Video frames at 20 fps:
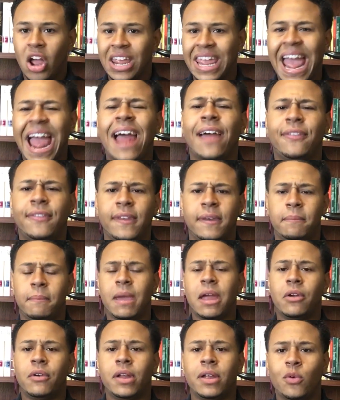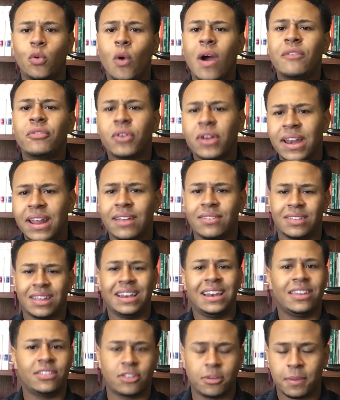Kathy, Mary, whoever it is,
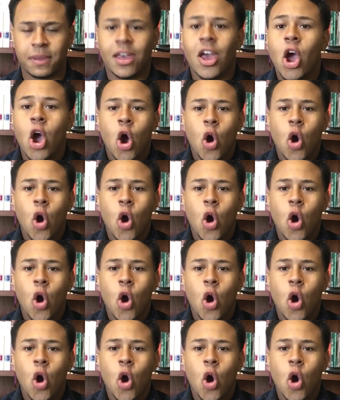Elizabeth,